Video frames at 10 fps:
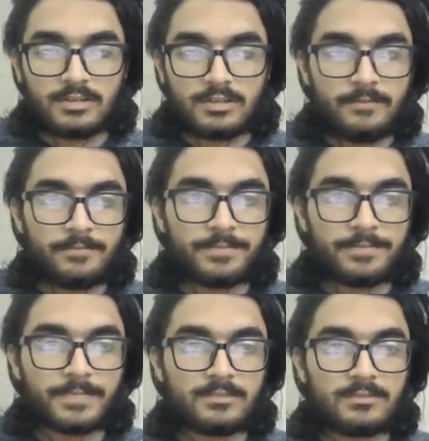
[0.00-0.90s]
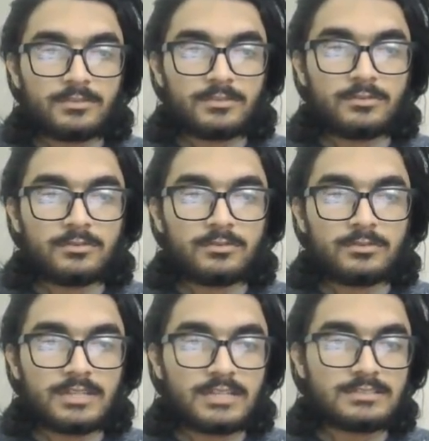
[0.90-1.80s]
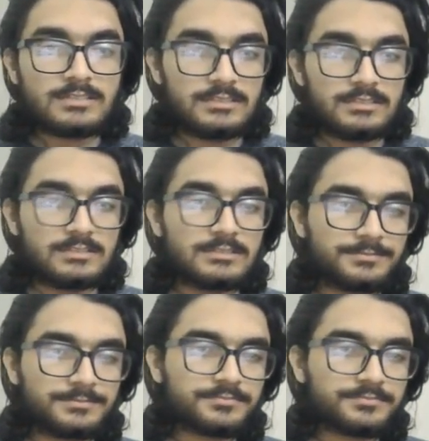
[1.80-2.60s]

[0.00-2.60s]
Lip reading: Okay, so the next is